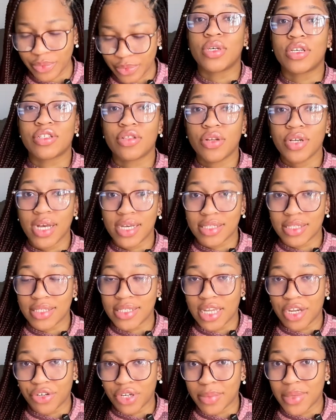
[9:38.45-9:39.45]
So as long as the
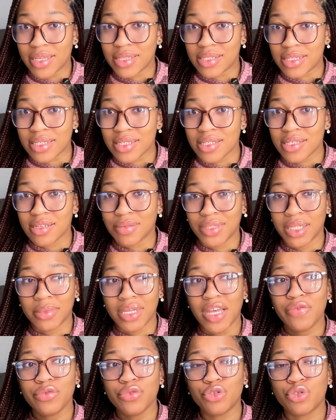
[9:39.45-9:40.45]
diagram exists, sometimes
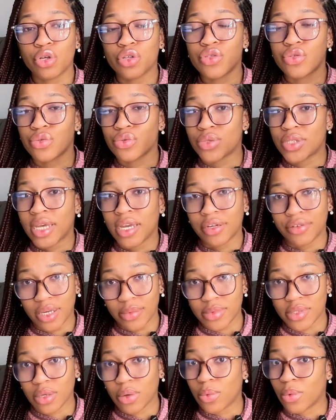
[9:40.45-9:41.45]
I even draw 2
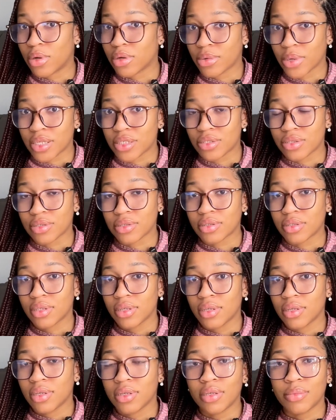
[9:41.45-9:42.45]
diagrams in one question
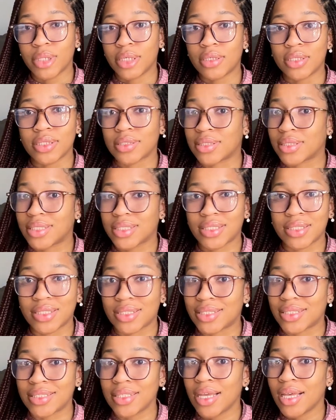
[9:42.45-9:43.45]

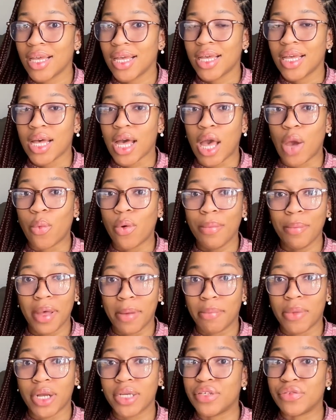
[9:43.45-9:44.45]
because I want my
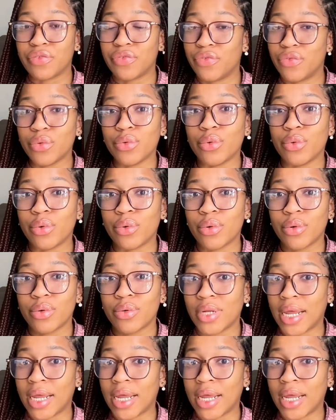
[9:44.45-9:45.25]
mark in full.